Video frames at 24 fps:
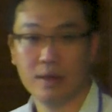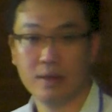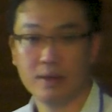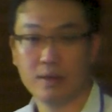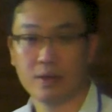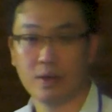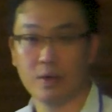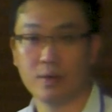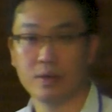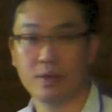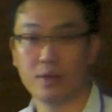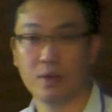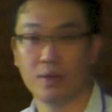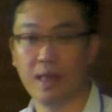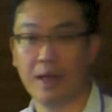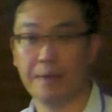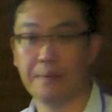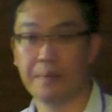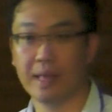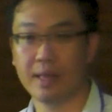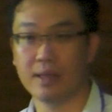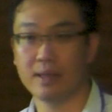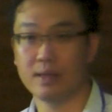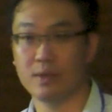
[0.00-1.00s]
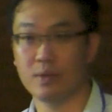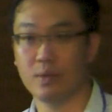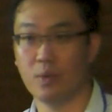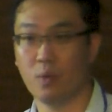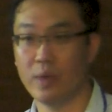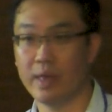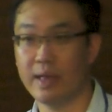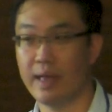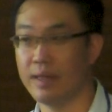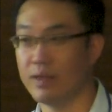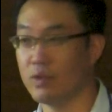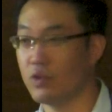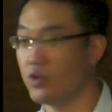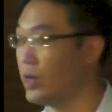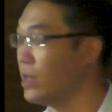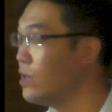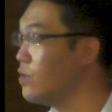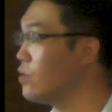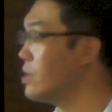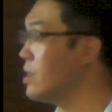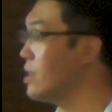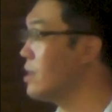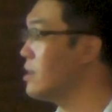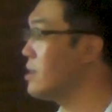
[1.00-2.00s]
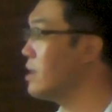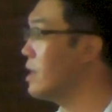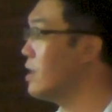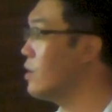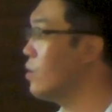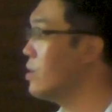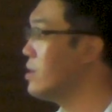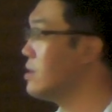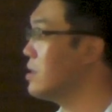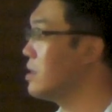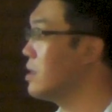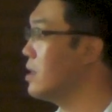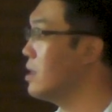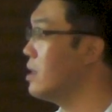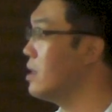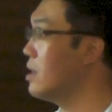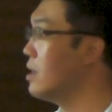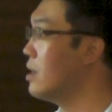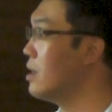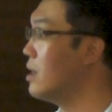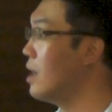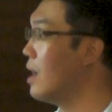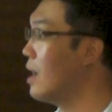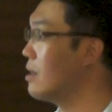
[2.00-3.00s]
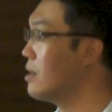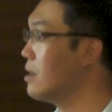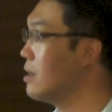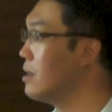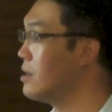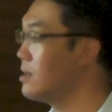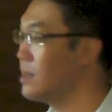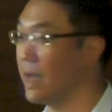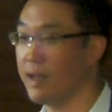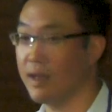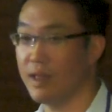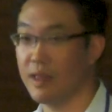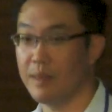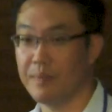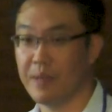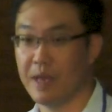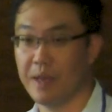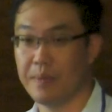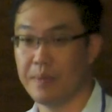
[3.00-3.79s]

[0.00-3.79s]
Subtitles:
So that means we can change the sequence here on the cycling